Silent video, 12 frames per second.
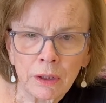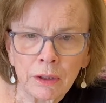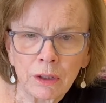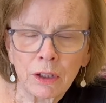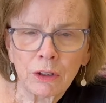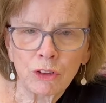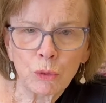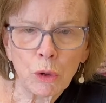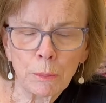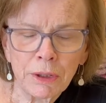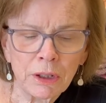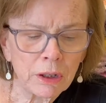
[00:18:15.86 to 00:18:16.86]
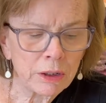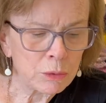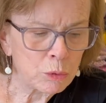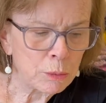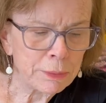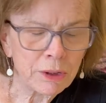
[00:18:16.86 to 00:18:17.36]
you know, you won't be hot, you
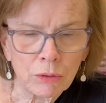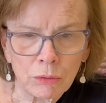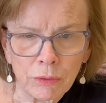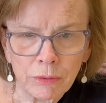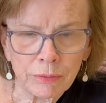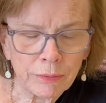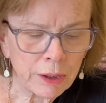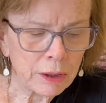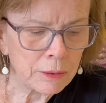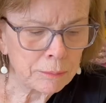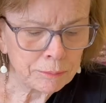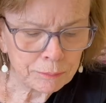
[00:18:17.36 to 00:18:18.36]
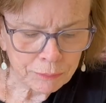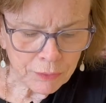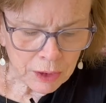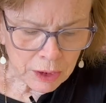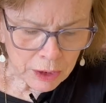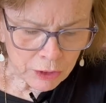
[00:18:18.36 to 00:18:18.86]
won't be cold.
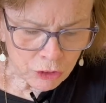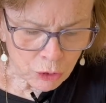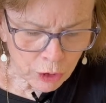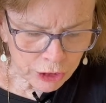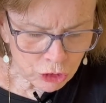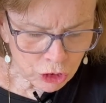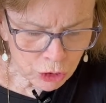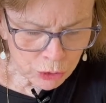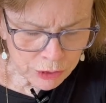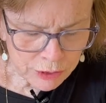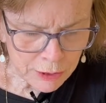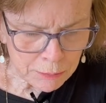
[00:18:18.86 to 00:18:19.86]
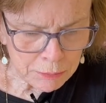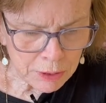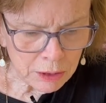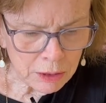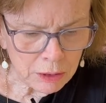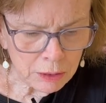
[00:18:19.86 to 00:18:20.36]
So I chose some
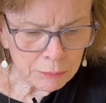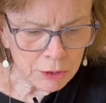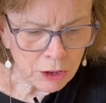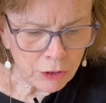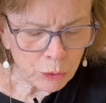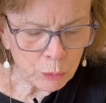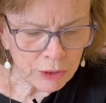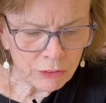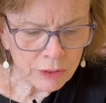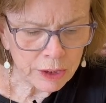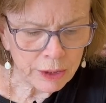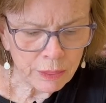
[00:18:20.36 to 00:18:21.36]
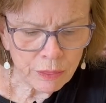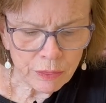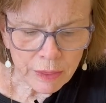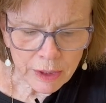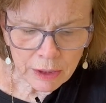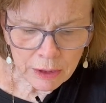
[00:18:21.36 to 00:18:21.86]
colorways that I
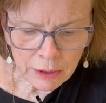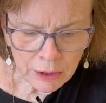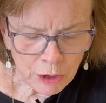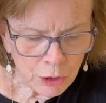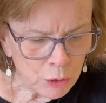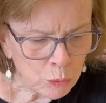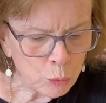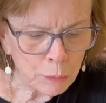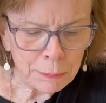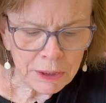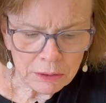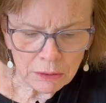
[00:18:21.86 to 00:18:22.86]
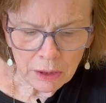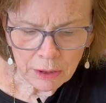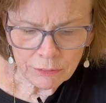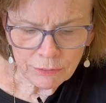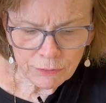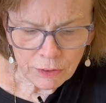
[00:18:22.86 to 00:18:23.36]
think would be a lot
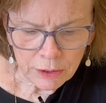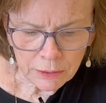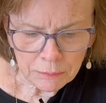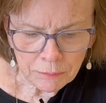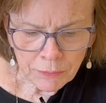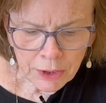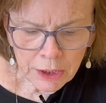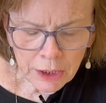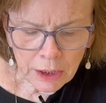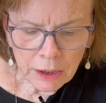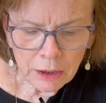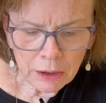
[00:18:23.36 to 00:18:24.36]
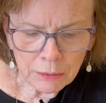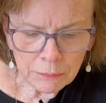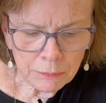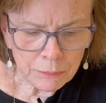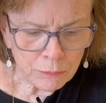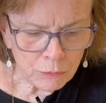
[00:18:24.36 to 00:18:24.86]
of fun.
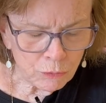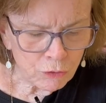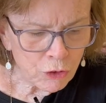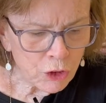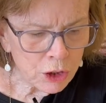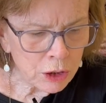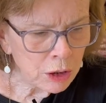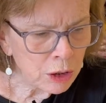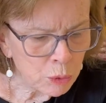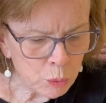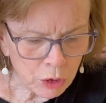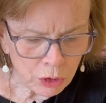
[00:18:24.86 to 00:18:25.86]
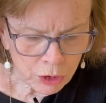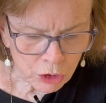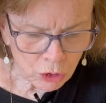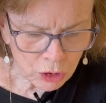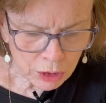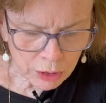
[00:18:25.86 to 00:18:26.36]
For the color work
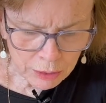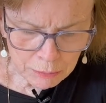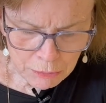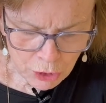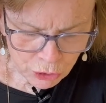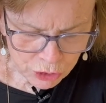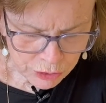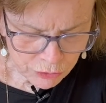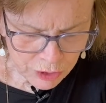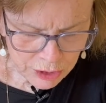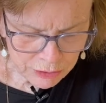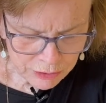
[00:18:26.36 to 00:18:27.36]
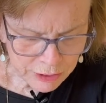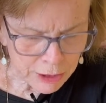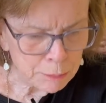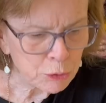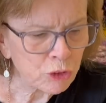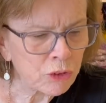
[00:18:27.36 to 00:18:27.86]
on most of these
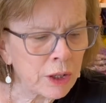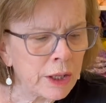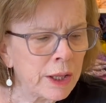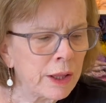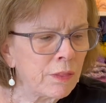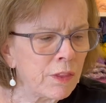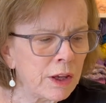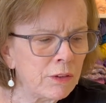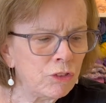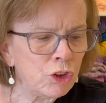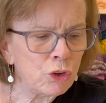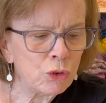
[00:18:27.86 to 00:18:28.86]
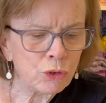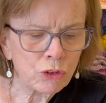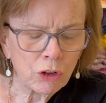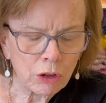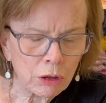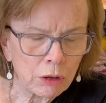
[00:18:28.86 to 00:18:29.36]
samples, they've used
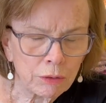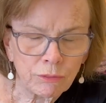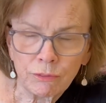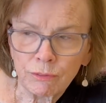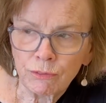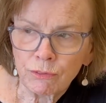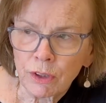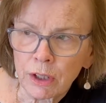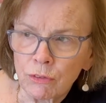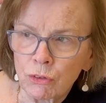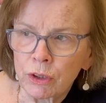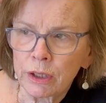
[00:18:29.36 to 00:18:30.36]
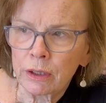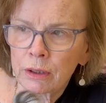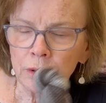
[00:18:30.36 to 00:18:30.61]
our favorite